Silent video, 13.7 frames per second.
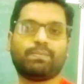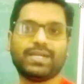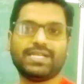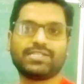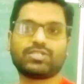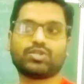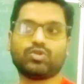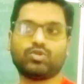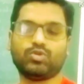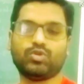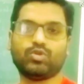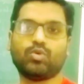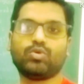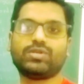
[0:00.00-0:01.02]
Please
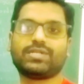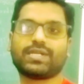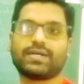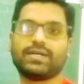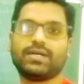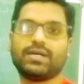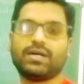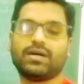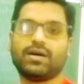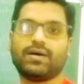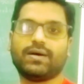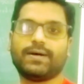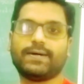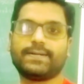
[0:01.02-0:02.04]
don't
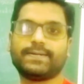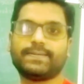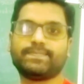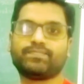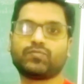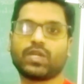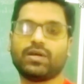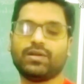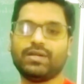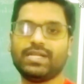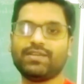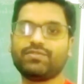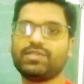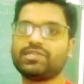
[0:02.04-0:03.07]

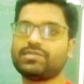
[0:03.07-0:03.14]
leave